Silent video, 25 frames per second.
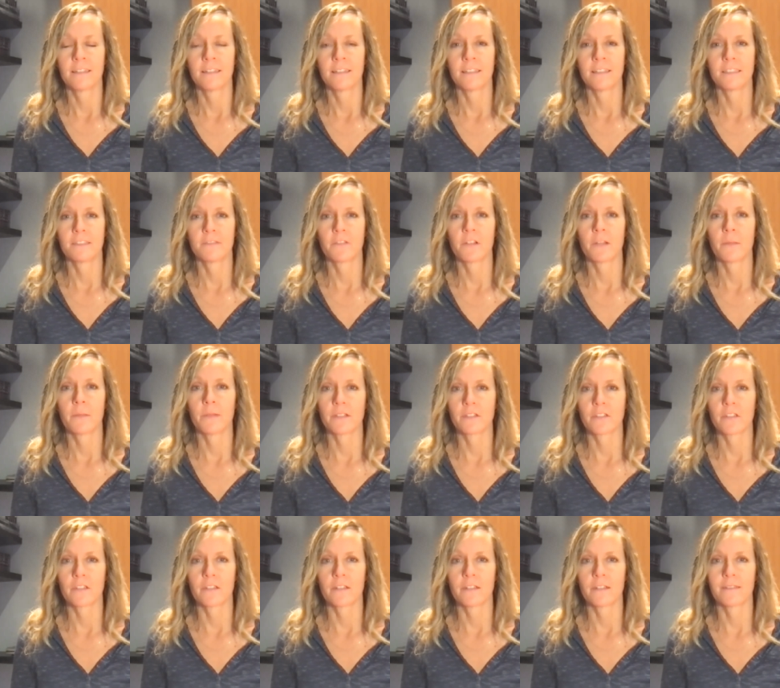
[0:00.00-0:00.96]
is very
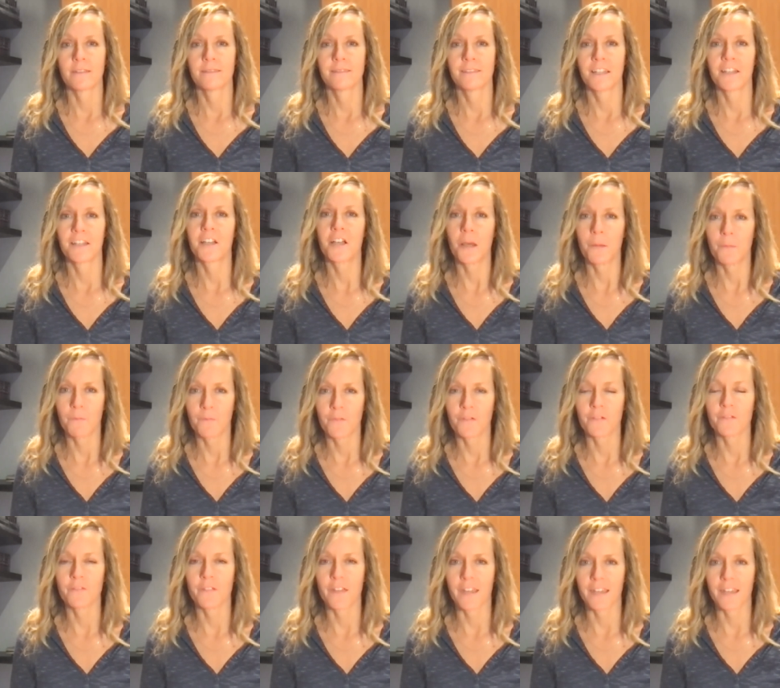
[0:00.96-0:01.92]
much a
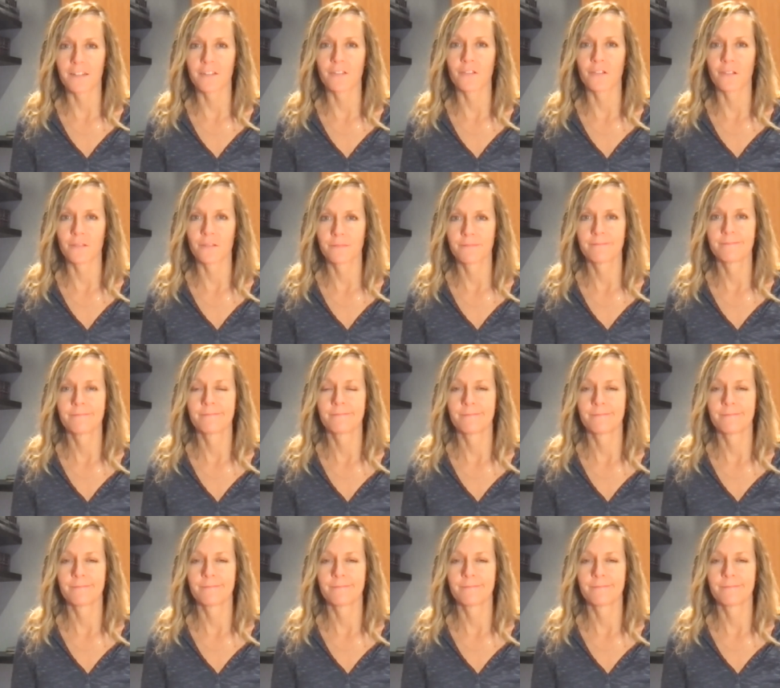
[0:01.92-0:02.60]
comfort factor.